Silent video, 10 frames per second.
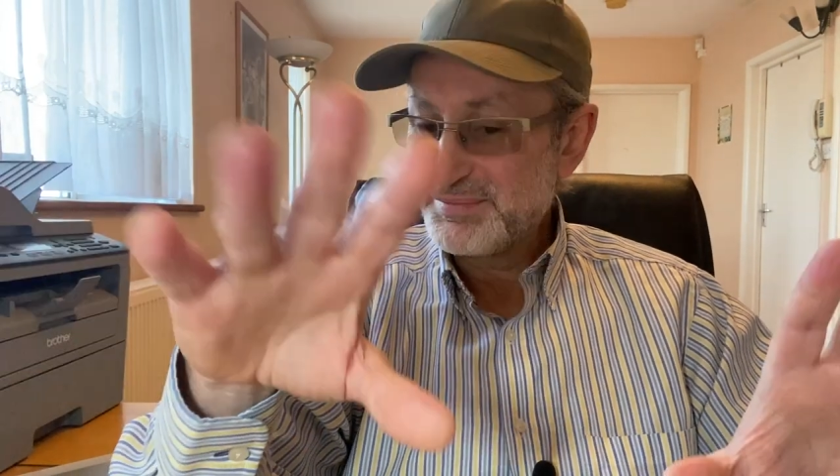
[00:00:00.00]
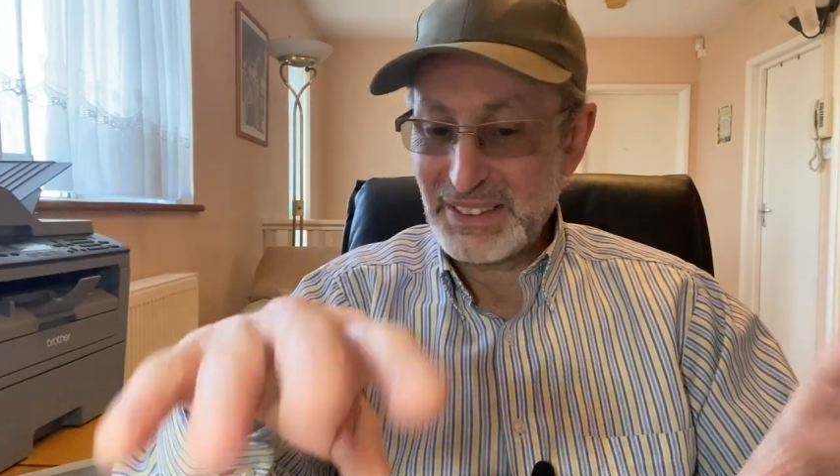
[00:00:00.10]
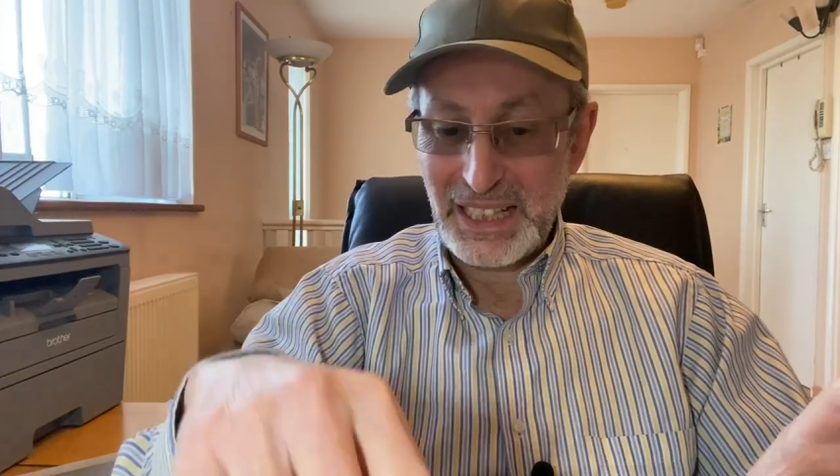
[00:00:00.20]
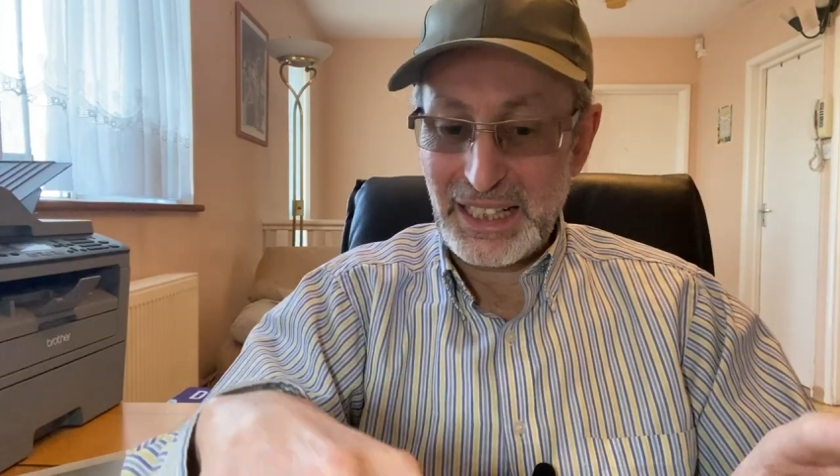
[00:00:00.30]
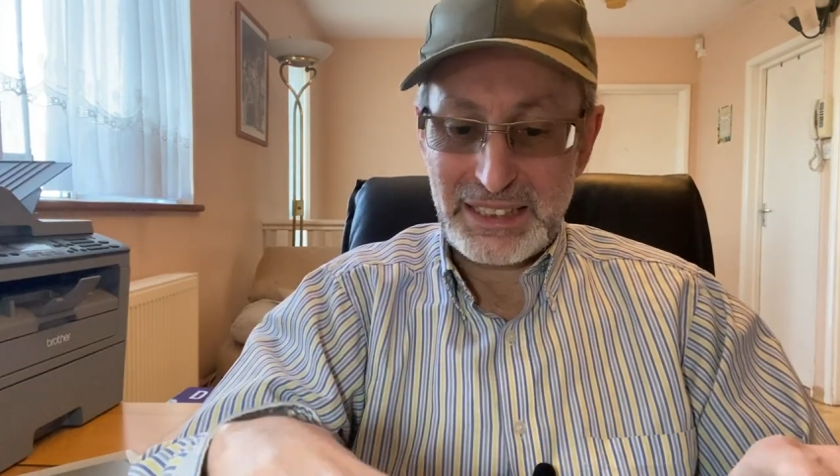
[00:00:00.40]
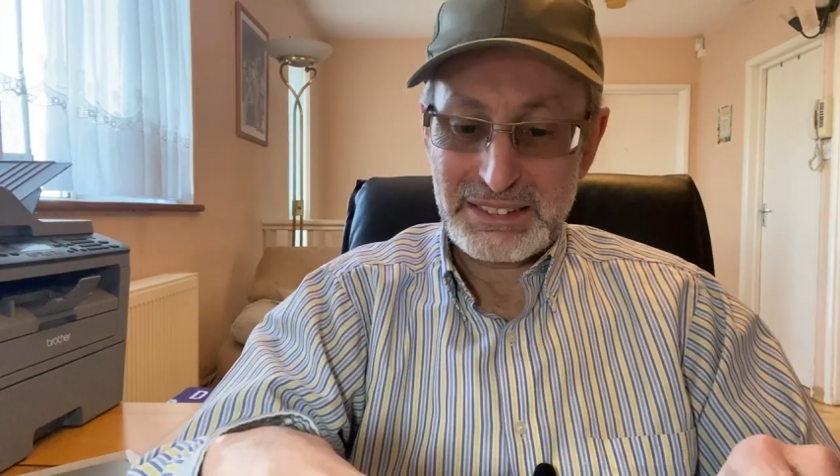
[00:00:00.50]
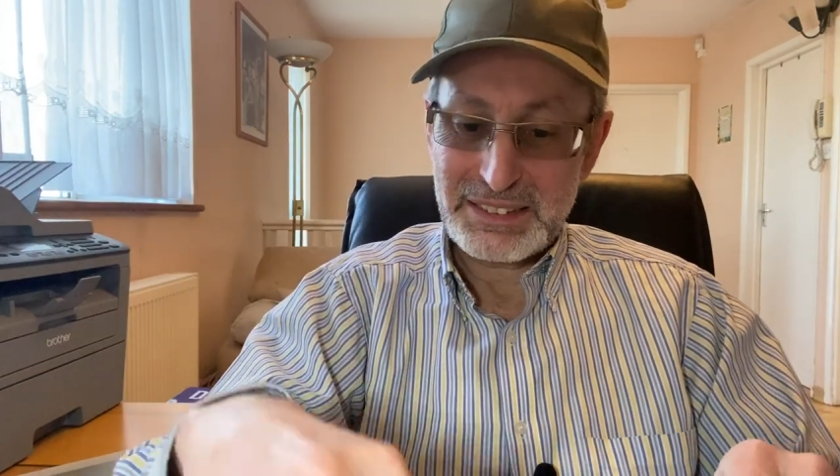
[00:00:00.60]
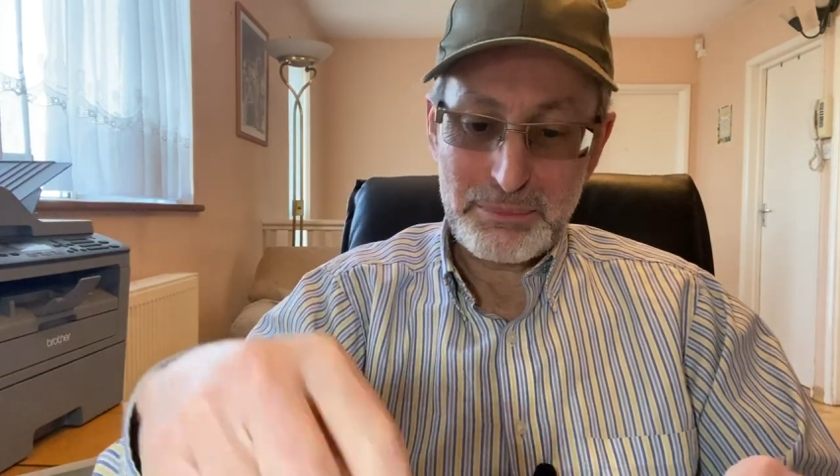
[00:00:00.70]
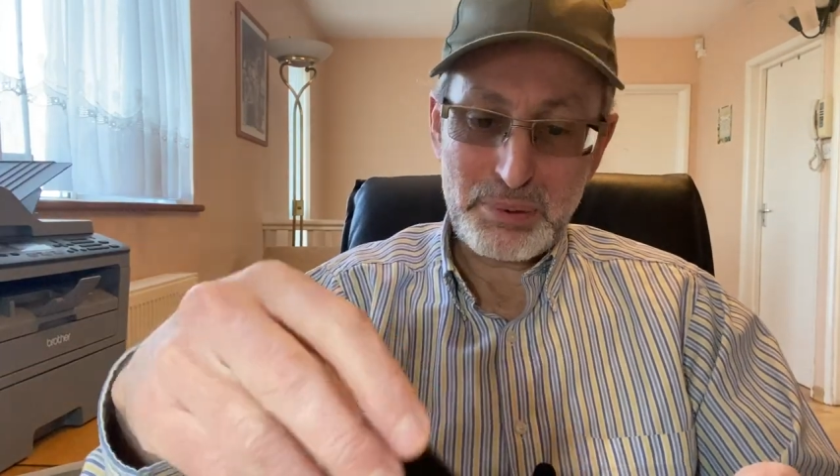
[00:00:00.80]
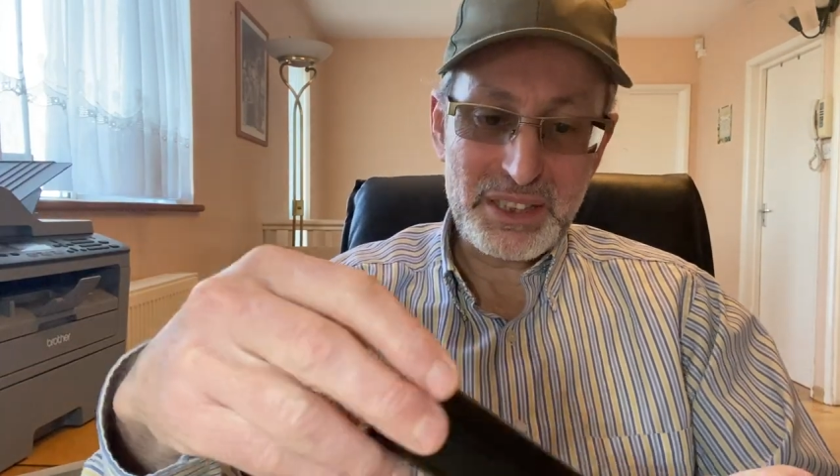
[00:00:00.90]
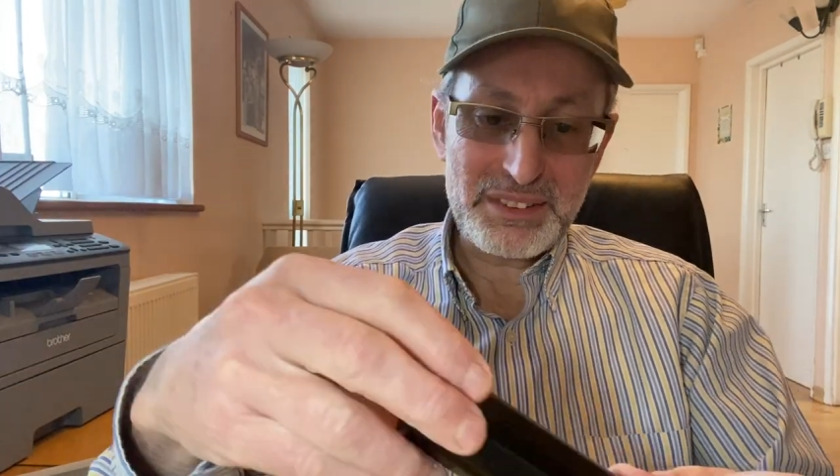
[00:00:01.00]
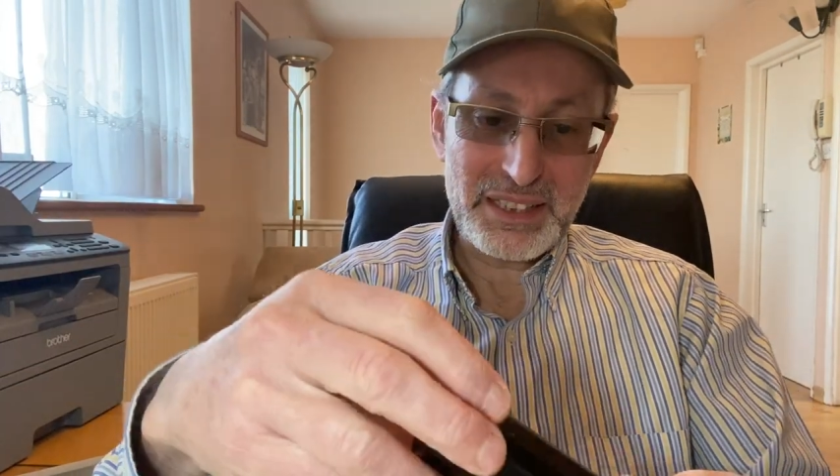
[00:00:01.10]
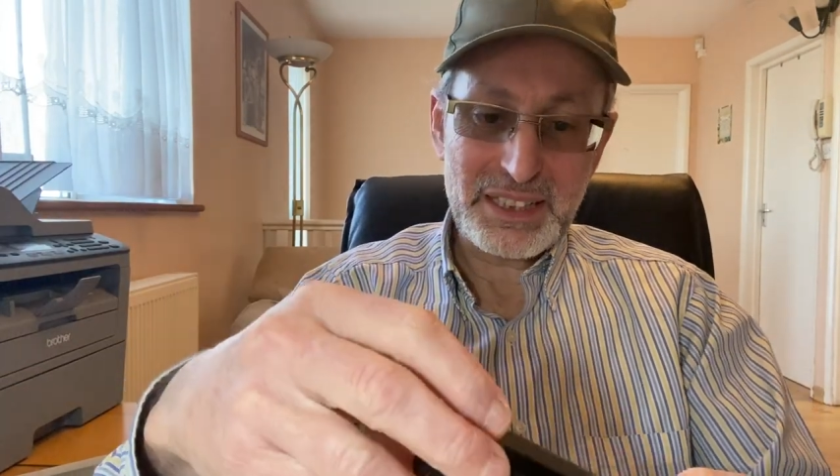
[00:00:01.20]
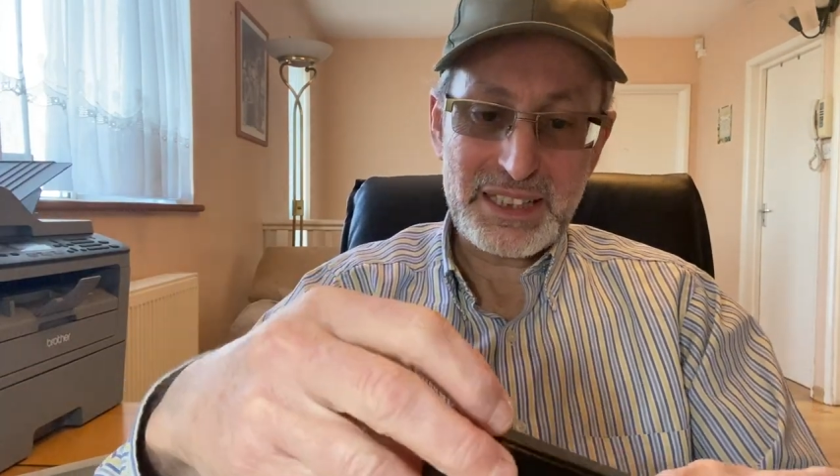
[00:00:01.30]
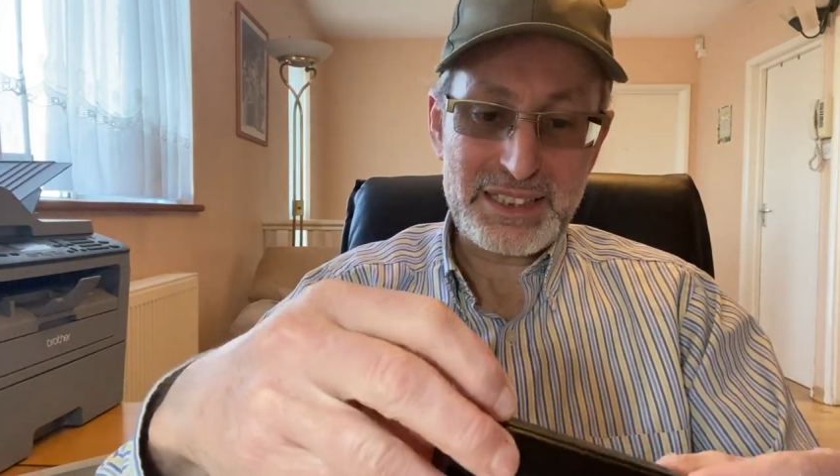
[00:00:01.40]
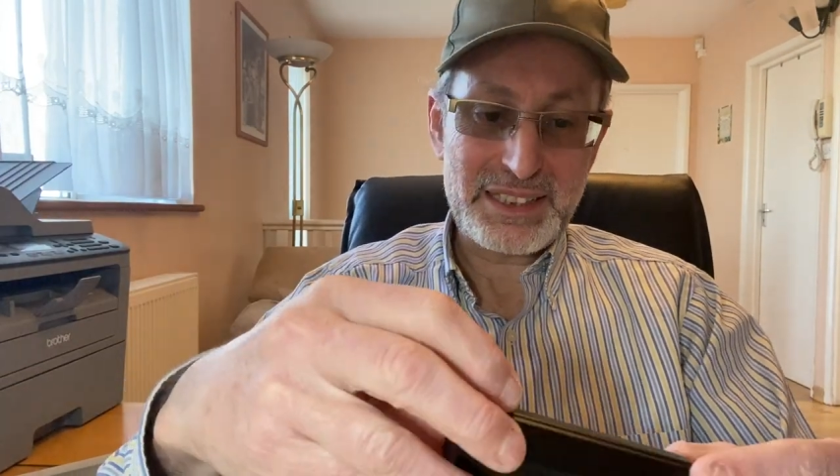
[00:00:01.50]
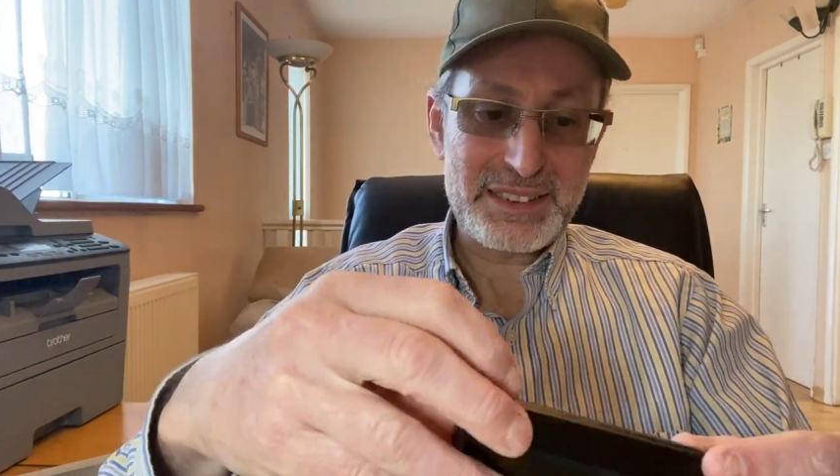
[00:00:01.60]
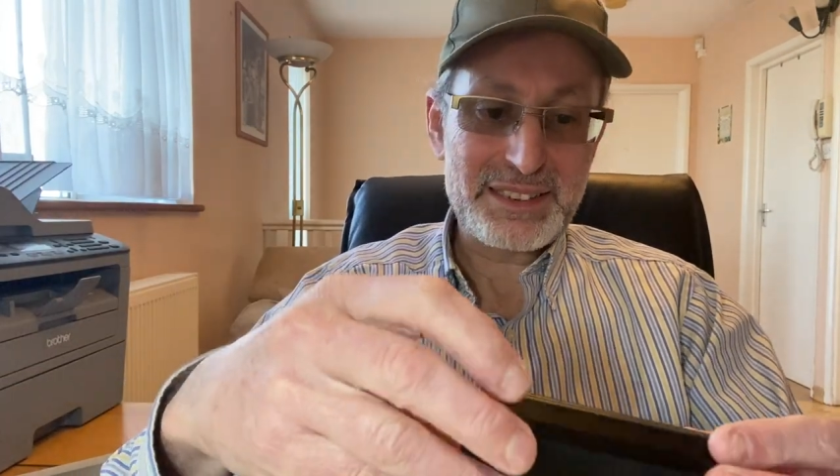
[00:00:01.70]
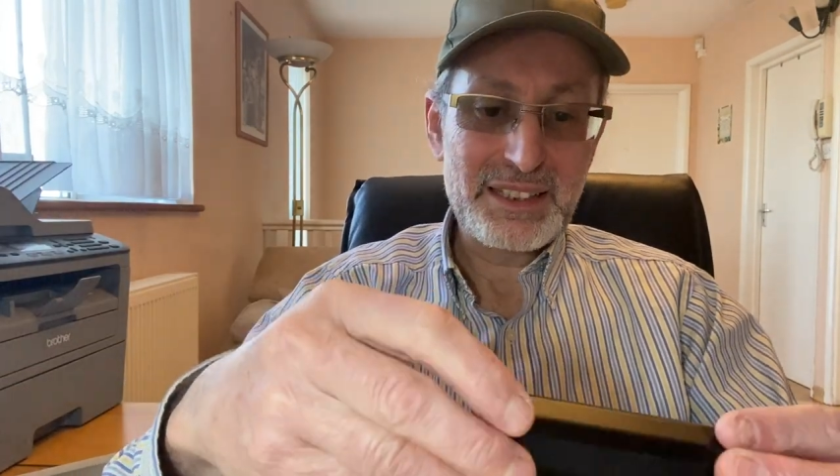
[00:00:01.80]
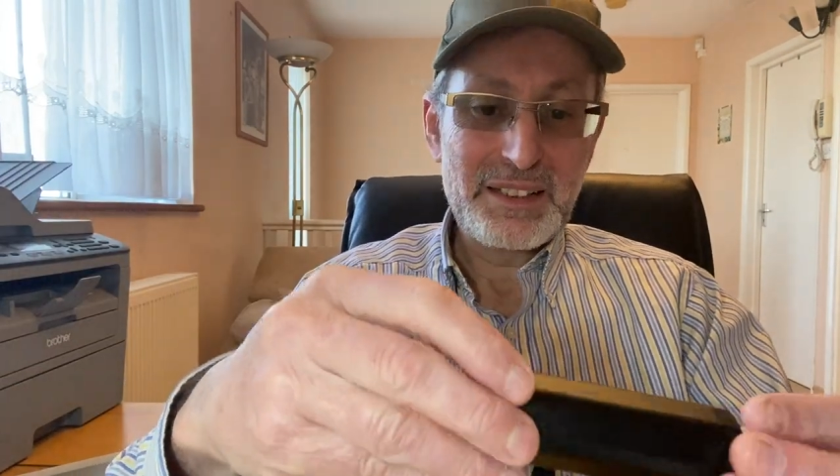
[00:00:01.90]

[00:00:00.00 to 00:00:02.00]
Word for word: I simply think this is,